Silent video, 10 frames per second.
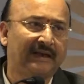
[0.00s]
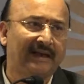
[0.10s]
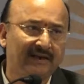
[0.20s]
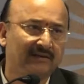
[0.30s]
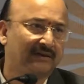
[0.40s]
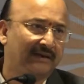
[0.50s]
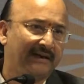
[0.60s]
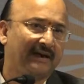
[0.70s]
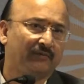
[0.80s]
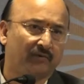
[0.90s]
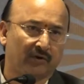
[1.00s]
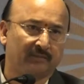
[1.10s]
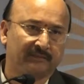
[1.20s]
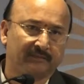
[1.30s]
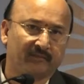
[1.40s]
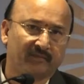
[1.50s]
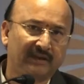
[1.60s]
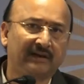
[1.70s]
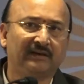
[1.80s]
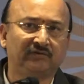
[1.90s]
in any other legal forum.
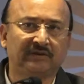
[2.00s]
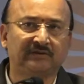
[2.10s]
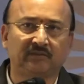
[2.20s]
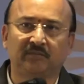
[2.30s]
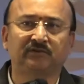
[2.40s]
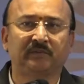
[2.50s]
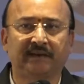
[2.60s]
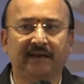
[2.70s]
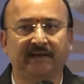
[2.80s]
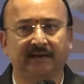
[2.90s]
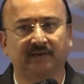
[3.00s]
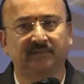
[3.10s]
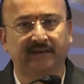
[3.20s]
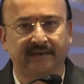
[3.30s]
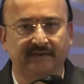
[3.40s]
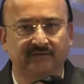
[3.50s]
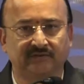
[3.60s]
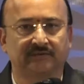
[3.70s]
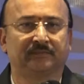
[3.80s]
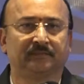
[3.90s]
Then Insurance Ombudsman can take up that
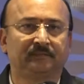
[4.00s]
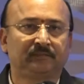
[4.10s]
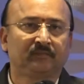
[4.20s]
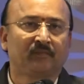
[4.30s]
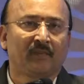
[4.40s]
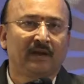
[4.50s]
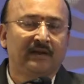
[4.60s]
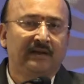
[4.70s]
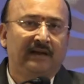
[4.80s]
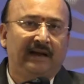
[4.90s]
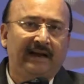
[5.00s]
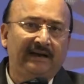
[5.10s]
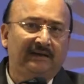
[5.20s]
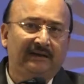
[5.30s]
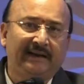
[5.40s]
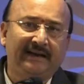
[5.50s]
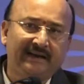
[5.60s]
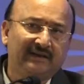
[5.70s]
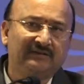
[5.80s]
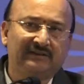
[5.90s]
case. And any
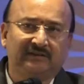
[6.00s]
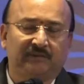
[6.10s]
case that is